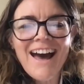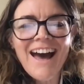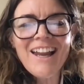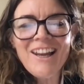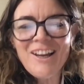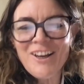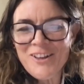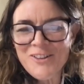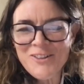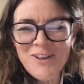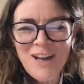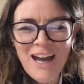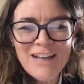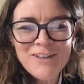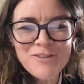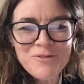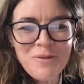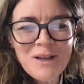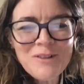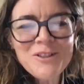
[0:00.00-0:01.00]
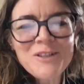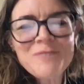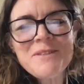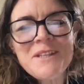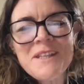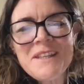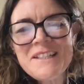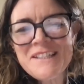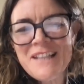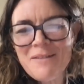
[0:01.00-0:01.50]
Hello, and welcome
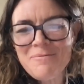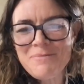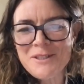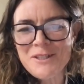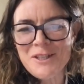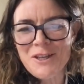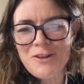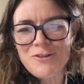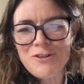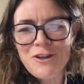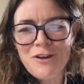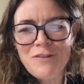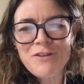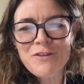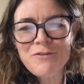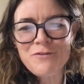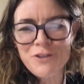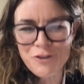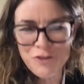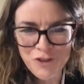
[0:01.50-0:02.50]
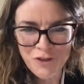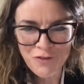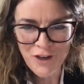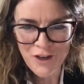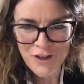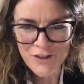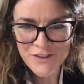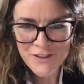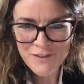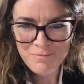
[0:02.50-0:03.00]
to this episode of The
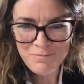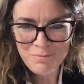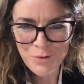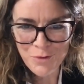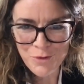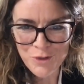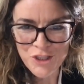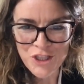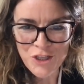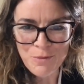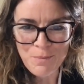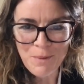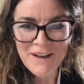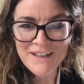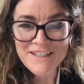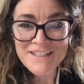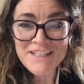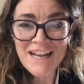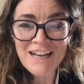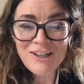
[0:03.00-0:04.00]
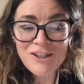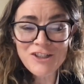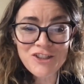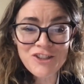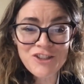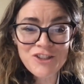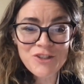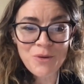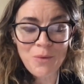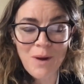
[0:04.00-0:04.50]
Futureverse, brought to you by
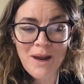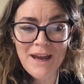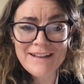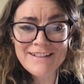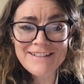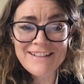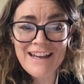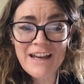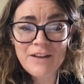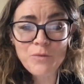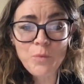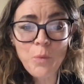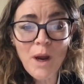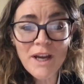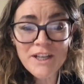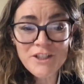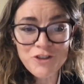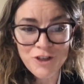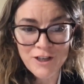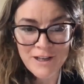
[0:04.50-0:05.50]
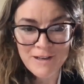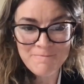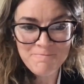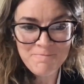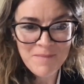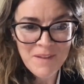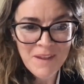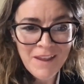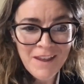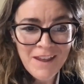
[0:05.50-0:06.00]
IntelligenceSquared and Y-Tree.
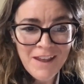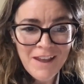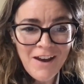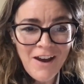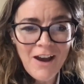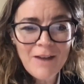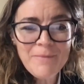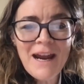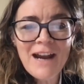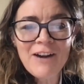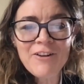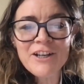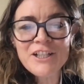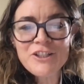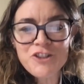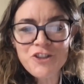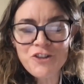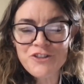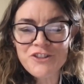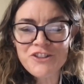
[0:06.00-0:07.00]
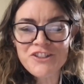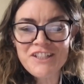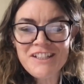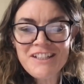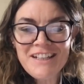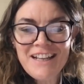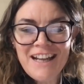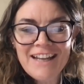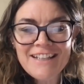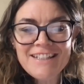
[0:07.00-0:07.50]
I'm Harriet
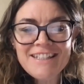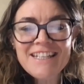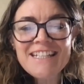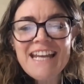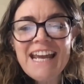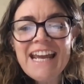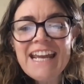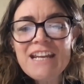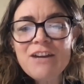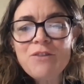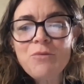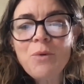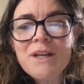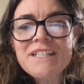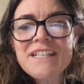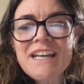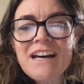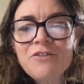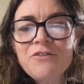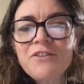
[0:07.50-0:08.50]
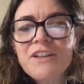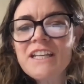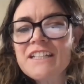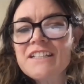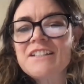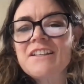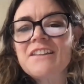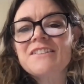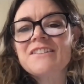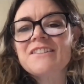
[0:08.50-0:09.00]
Johnston, and today we're delving
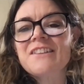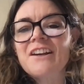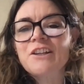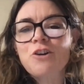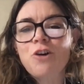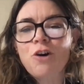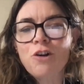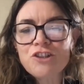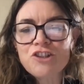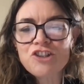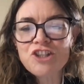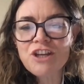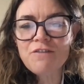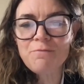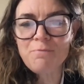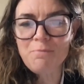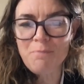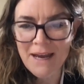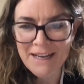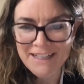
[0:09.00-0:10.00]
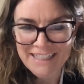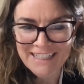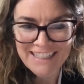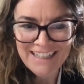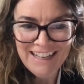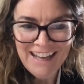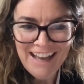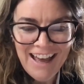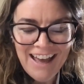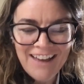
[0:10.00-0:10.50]
into the psychology of money
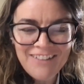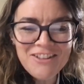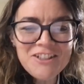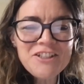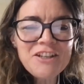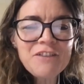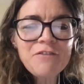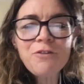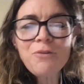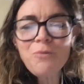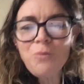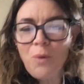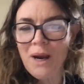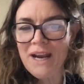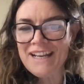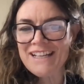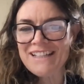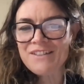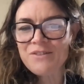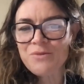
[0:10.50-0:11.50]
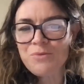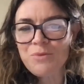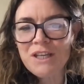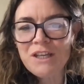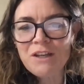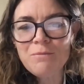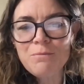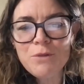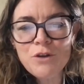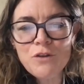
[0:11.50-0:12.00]
and the different ways we
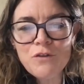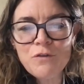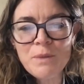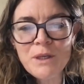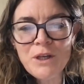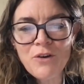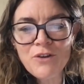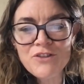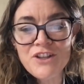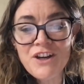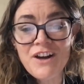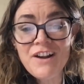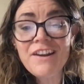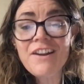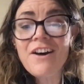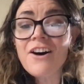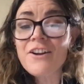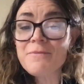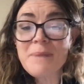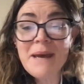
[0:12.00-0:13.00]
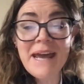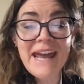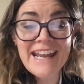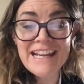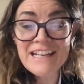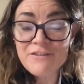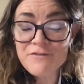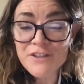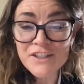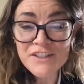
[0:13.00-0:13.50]
can move beyond our learned
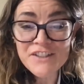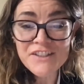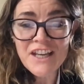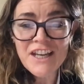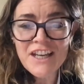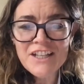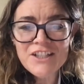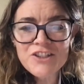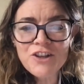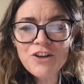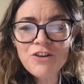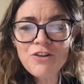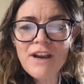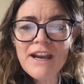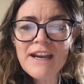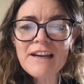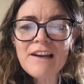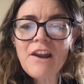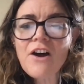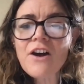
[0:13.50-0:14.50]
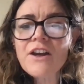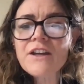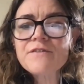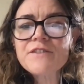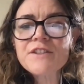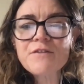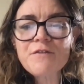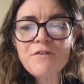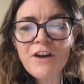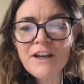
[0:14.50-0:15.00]
behaviours to create
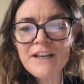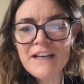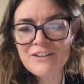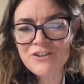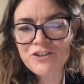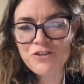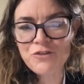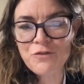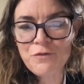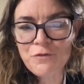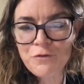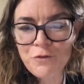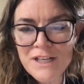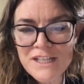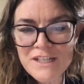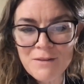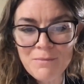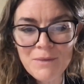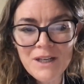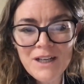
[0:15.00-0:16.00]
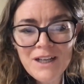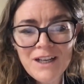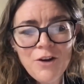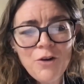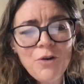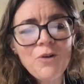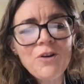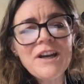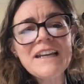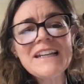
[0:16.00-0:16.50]
lives of financial freedom,
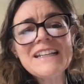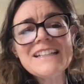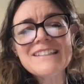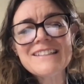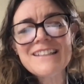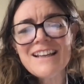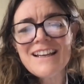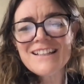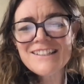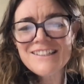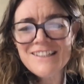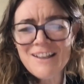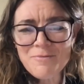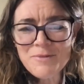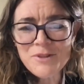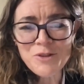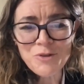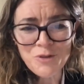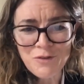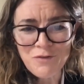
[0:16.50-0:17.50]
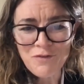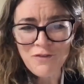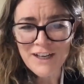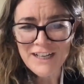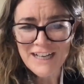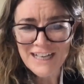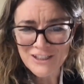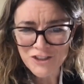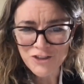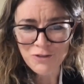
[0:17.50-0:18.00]
or at least some sort of
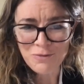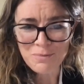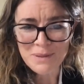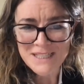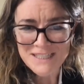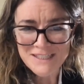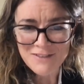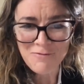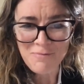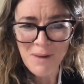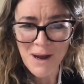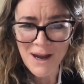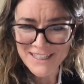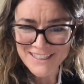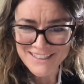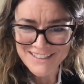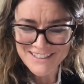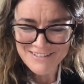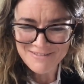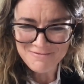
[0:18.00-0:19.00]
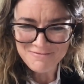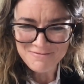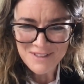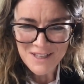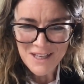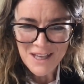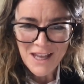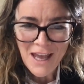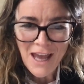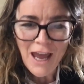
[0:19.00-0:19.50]
financial peace of mind.
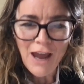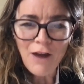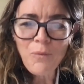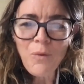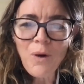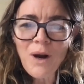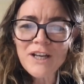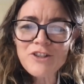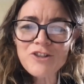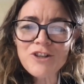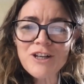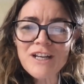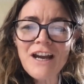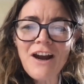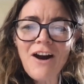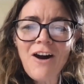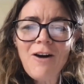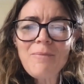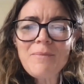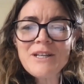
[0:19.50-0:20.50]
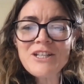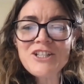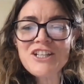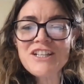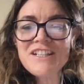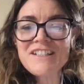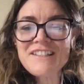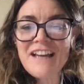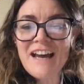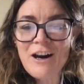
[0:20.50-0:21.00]
At Y-Tree, our mission
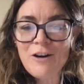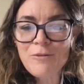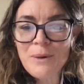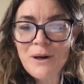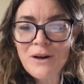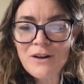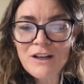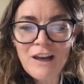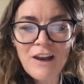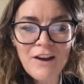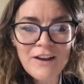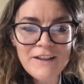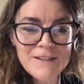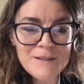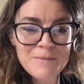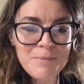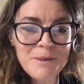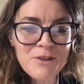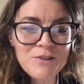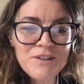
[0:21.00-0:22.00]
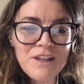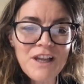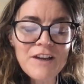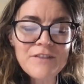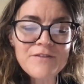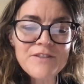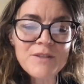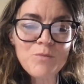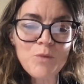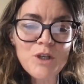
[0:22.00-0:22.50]
is to help our clients build
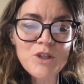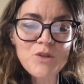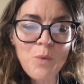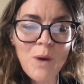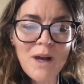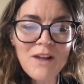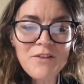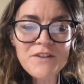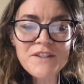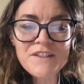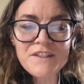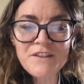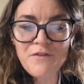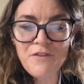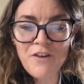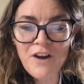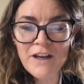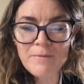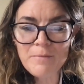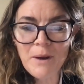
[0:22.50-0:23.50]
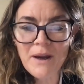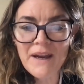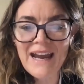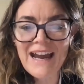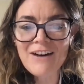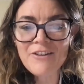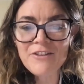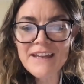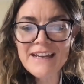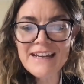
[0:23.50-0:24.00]
lives in which wealth is defined by
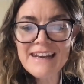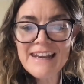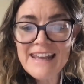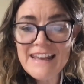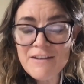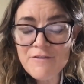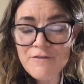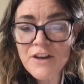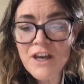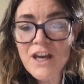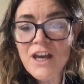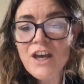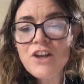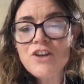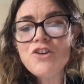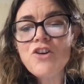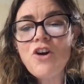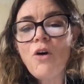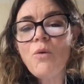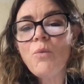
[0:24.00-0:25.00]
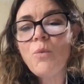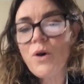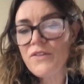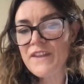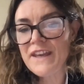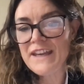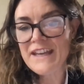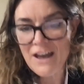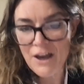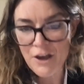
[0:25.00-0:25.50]
how they live, not what
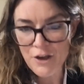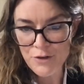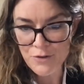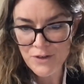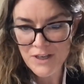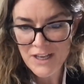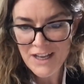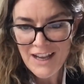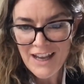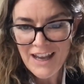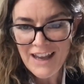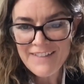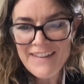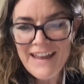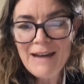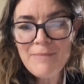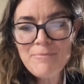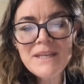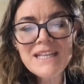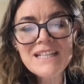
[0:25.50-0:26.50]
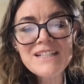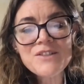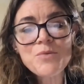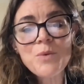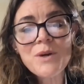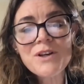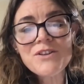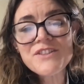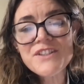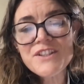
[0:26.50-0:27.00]
they own. And that means
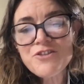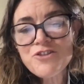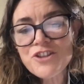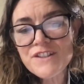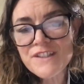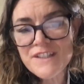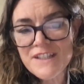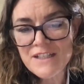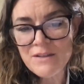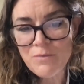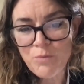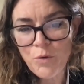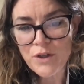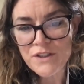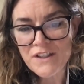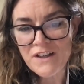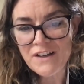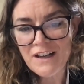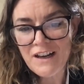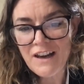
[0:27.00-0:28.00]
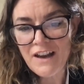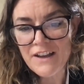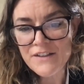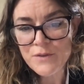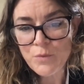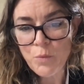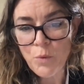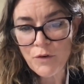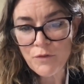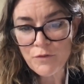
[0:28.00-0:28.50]
we're as interested in what our
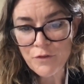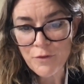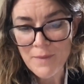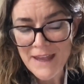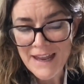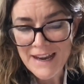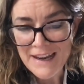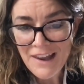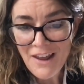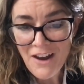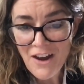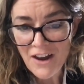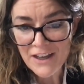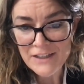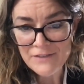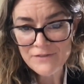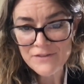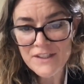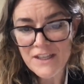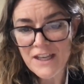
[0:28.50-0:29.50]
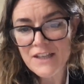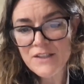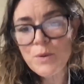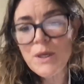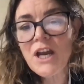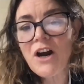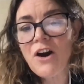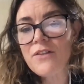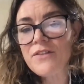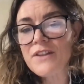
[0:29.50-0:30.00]
clients want from their lives as
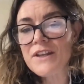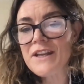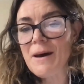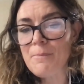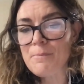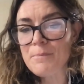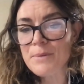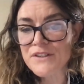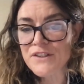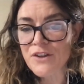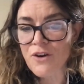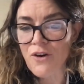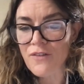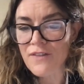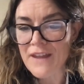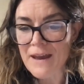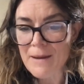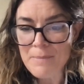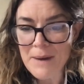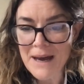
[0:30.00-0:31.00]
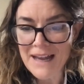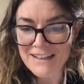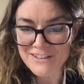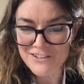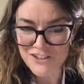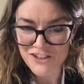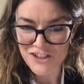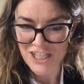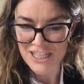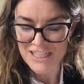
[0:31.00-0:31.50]
we are the numbers on their
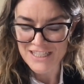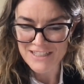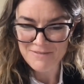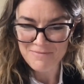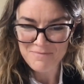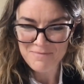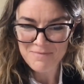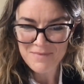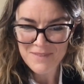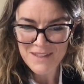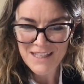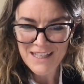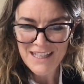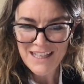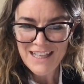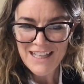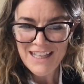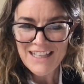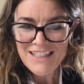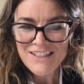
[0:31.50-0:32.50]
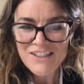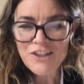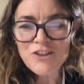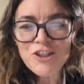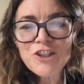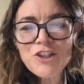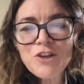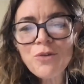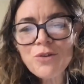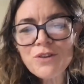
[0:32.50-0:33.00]
balance sheet. So
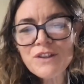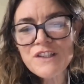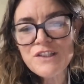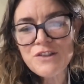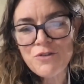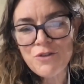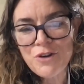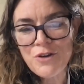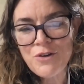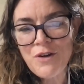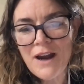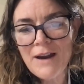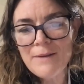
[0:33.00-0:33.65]
to talk this through,